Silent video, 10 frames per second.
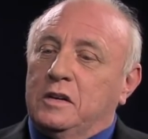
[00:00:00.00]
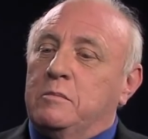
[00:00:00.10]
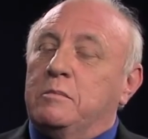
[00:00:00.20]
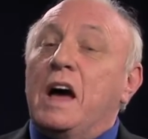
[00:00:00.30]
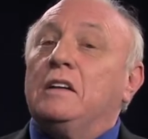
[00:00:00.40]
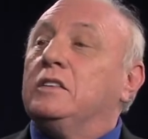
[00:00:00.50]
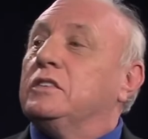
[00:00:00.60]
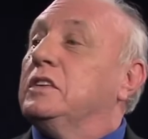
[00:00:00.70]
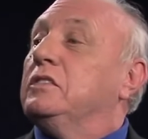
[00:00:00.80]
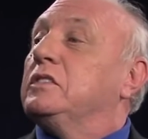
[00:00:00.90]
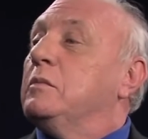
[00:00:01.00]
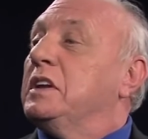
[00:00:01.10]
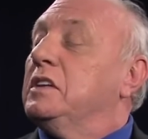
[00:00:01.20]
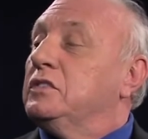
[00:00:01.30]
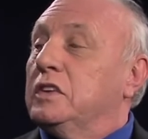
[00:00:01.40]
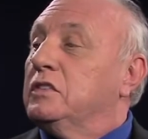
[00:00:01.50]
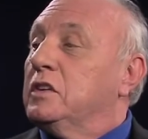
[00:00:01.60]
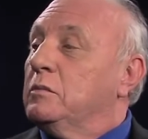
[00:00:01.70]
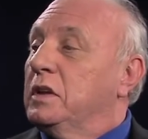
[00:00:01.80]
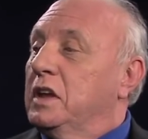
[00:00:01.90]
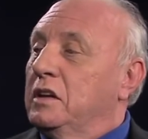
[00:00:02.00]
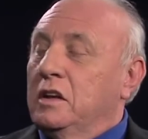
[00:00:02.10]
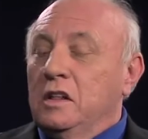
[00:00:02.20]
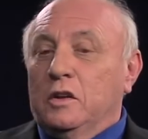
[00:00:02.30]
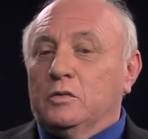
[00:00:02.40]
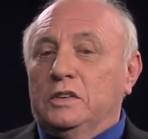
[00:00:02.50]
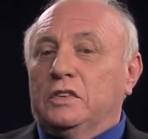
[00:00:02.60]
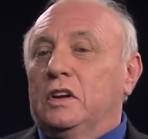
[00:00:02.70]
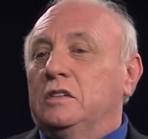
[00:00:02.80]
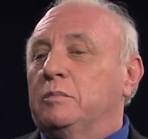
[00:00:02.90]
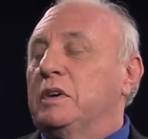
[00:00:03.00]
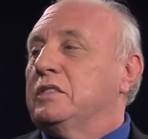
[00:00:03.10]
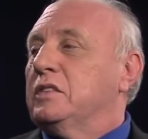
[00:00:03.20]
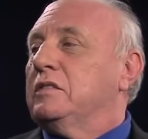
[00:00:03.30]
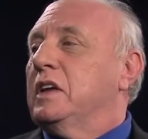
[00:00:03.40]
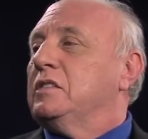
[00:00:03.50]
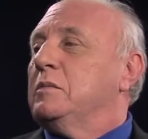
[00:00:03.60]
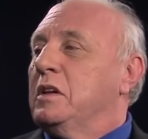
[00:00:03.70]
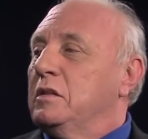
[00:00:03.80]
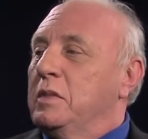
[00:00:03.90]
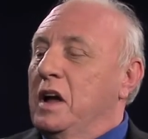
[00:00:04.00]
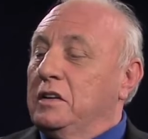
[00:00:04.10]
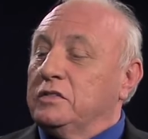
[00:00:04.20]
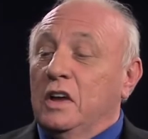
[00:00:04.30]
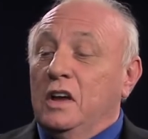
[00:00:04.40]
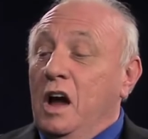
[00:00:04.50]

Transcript: an imbalance in somebody's system and that the reason a depressive has a mental imbalance,